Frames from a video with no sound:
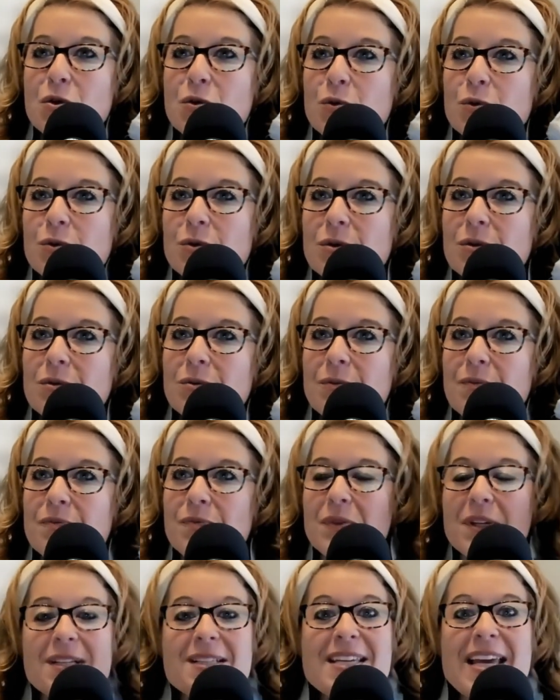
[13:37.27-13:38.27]
take
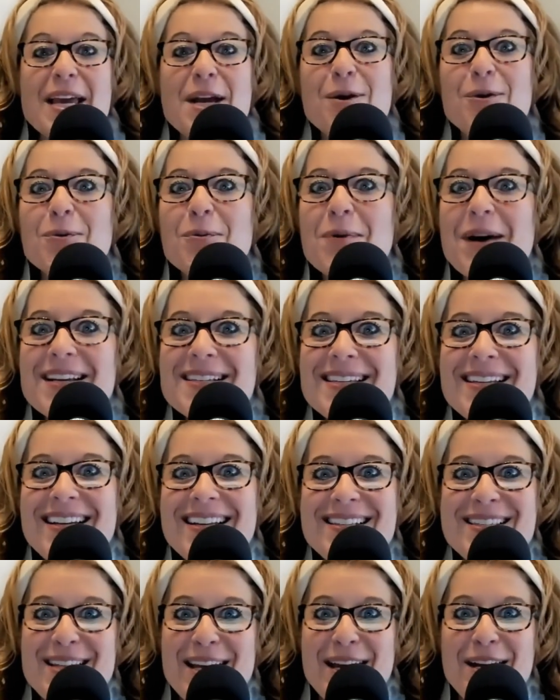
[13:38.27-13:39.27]
residence in our
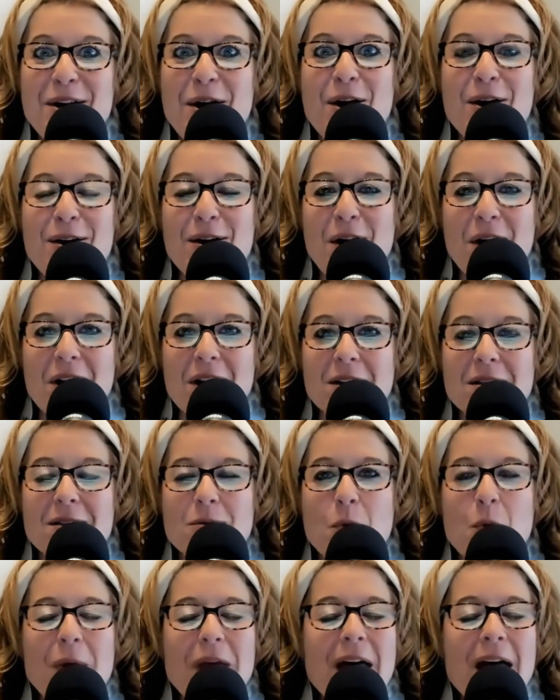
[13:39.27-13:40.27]
heart, when we have that
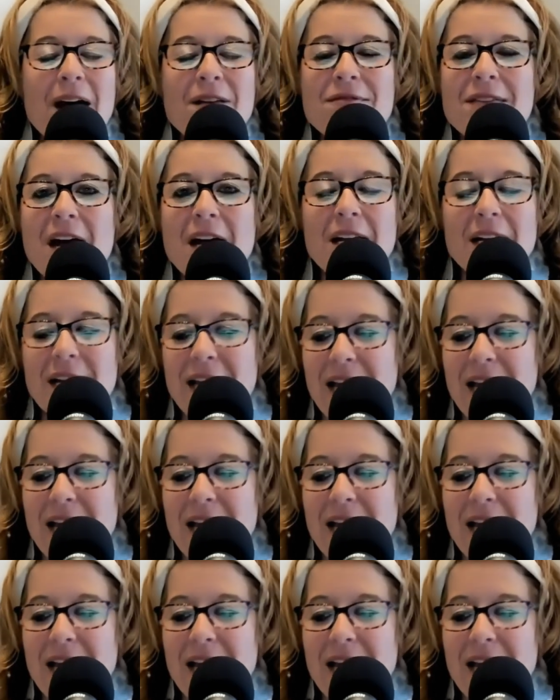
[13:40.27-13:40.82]
encounter,